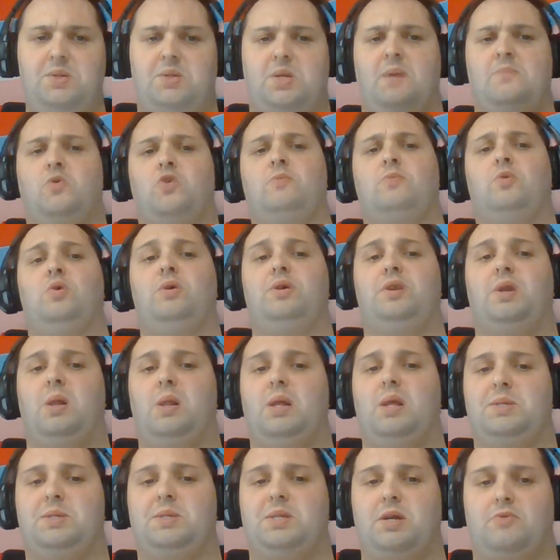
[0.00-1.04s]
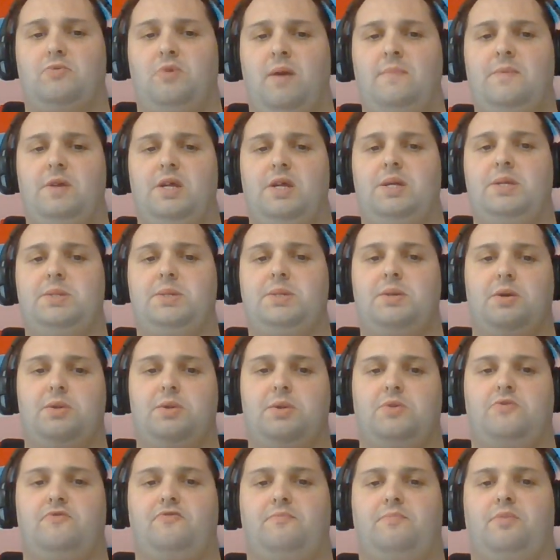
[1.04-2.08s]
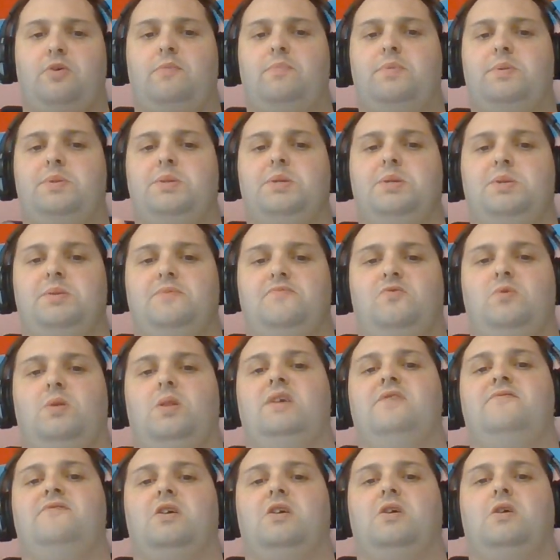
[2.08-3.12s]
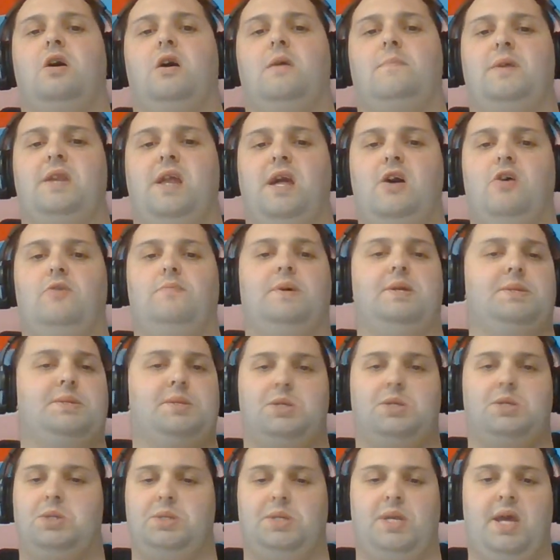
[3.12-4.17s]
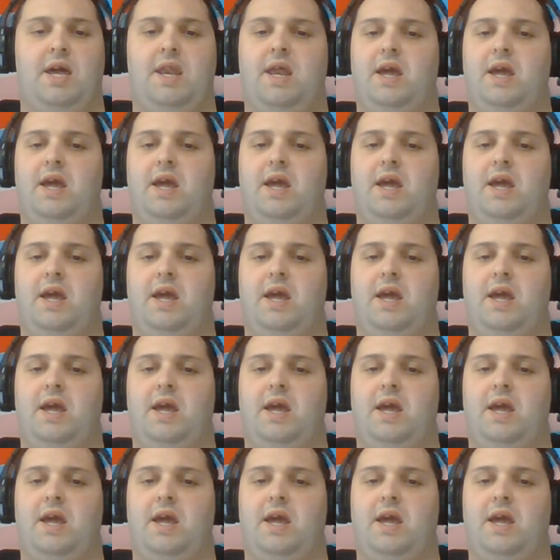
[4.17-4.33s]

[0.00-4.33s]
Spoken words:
Some herbal and holistic remedies serve purposes of relieving common ailments such as